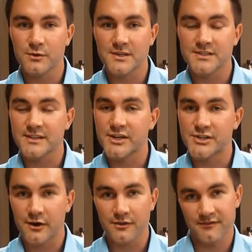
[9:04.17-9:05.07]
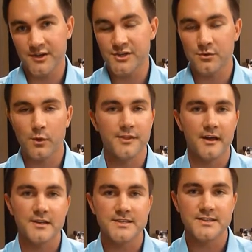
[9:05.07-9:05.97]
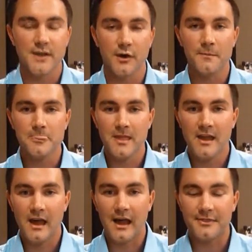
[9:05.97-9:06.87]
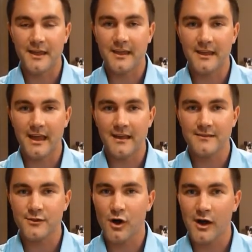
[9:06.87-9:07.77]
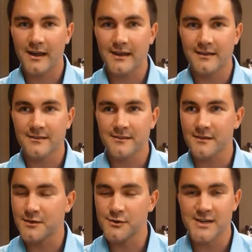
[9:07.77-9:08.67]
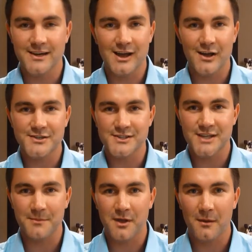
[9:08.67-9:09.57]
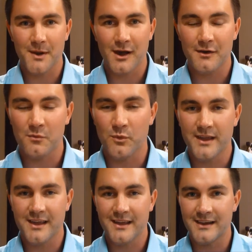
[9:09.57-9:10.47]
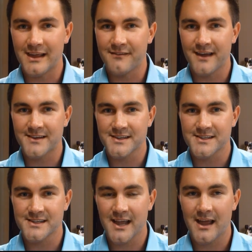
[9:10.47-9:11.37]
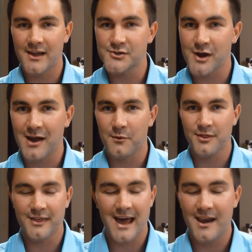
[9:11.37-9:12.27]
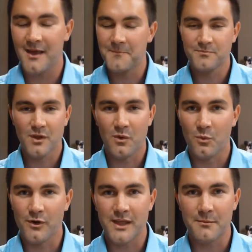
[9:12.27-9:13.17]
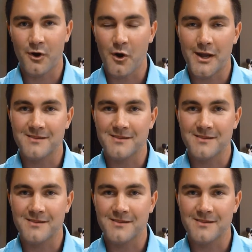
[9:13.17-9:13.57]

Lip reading: us, and they share the vision with us. So I think as long as new technologies keep coming out and we can innovate to stay on track with that, we'll keep growing.